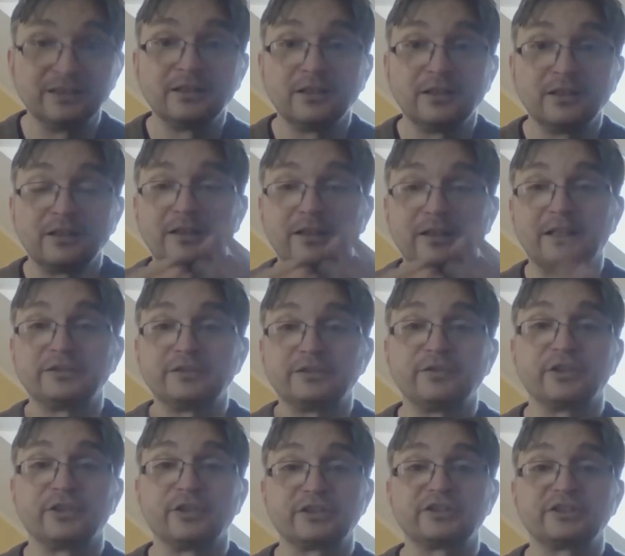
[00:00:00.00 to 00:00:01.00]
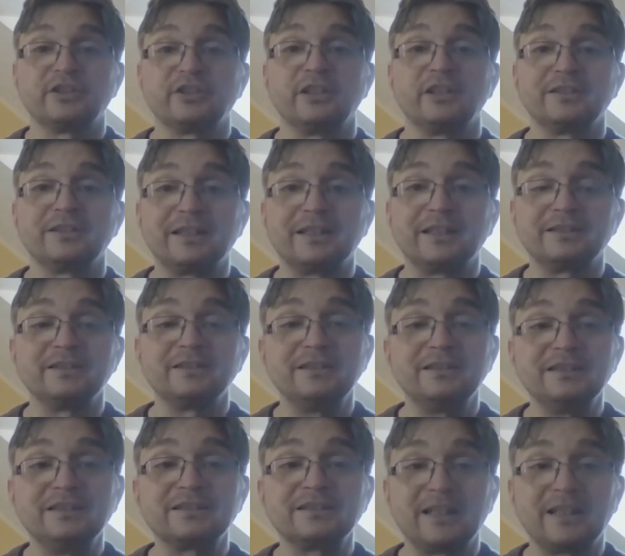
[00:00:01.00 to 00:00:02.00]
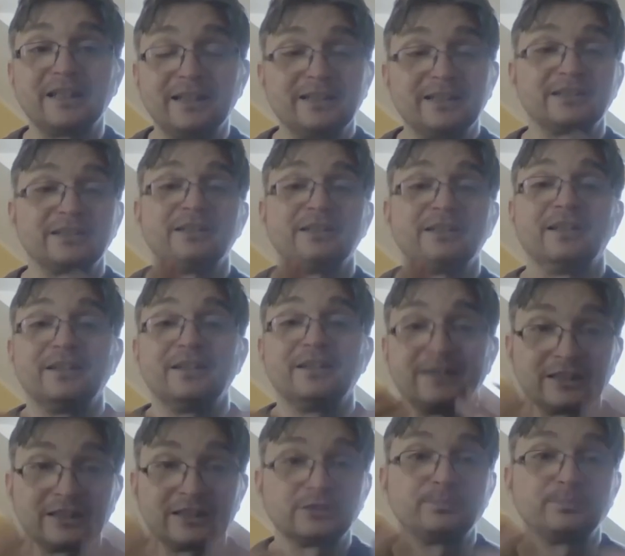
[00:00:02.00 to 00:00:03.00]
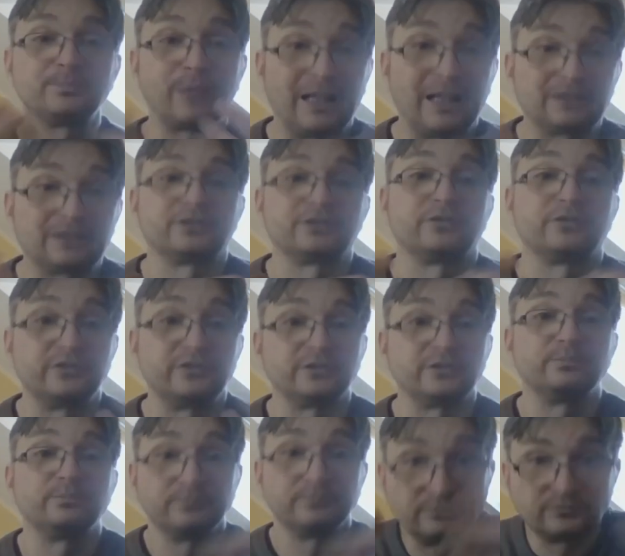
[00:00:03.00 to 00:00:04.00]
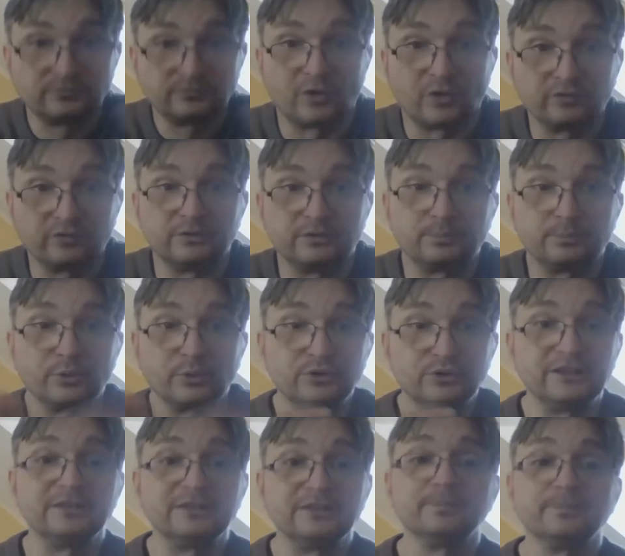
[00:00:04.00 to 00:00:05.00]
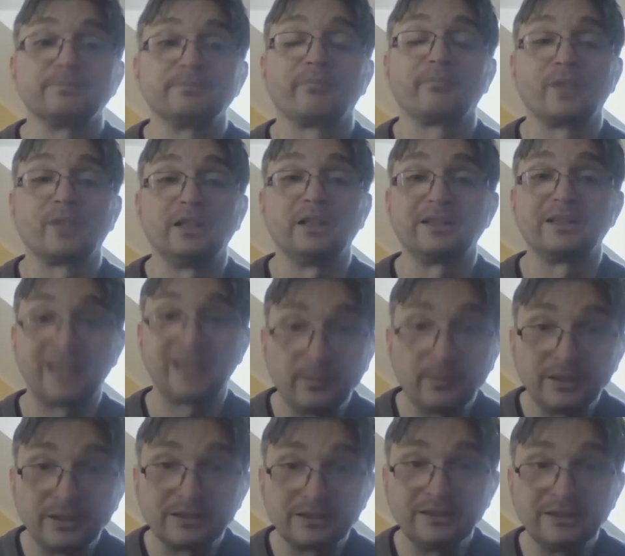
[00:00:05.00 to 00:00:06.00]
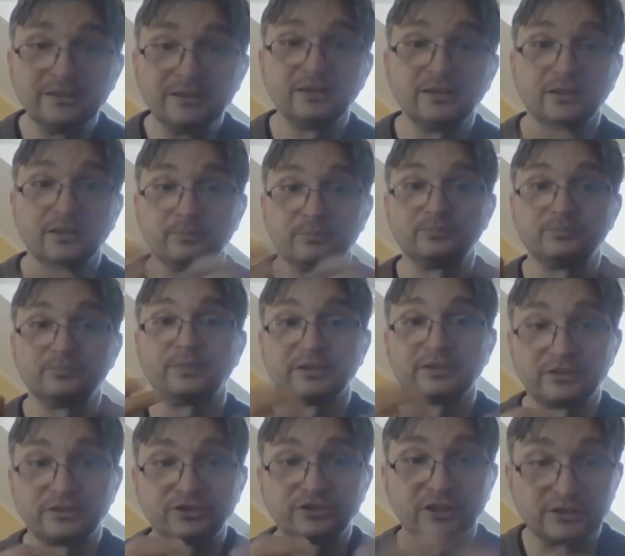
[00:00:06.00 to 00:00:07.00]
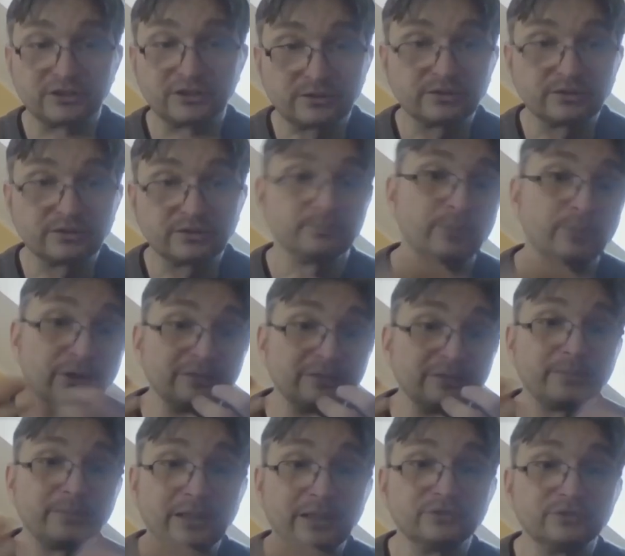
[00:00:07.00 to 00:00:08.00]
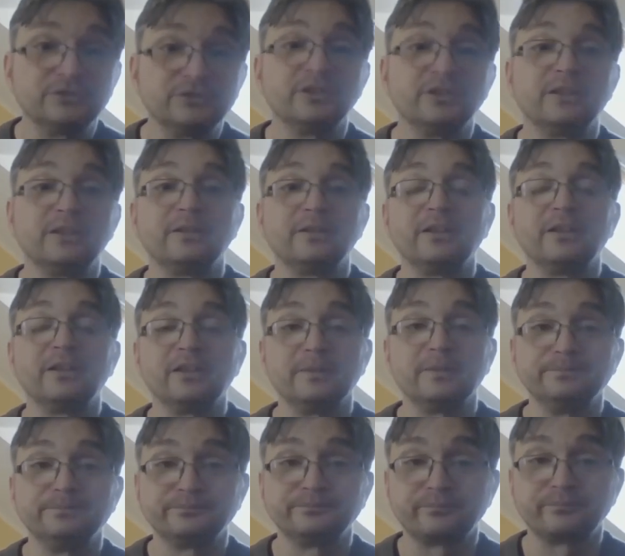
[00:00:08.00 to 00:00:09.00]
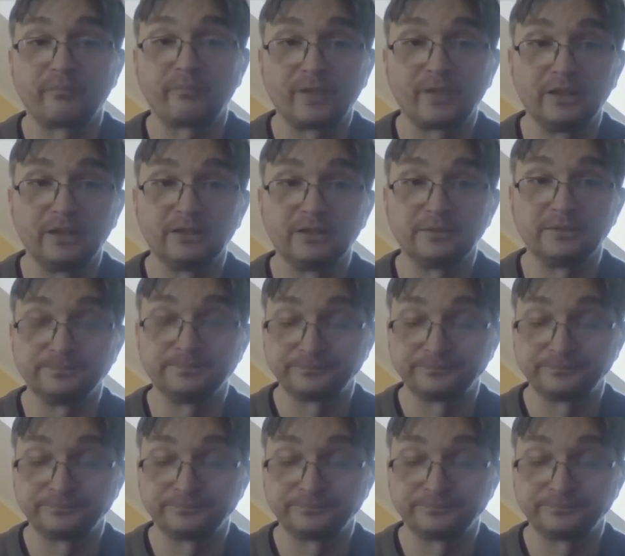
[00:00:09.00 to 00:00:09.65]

at first that these are not part of the protein chemically, but just bound to